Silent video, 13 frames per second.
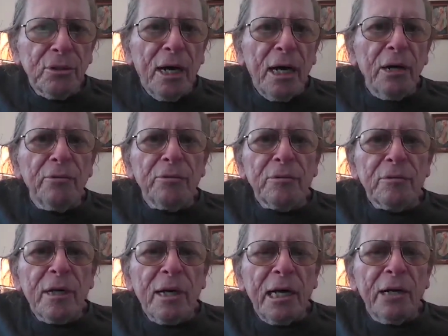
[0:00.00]
I
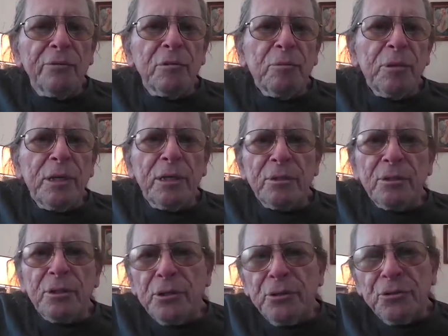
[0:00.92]
would be
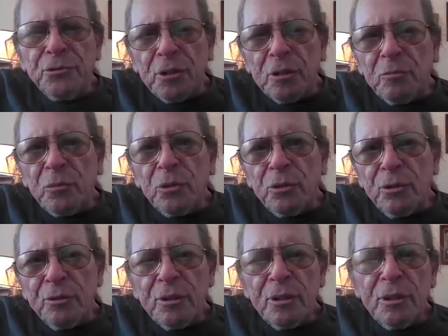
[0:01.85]
encouraging
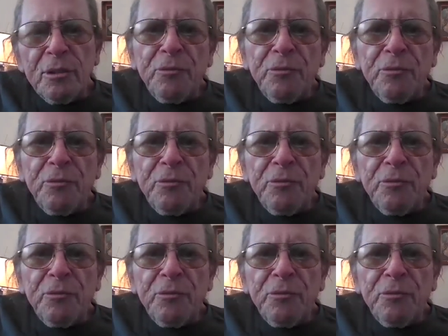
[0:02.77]
more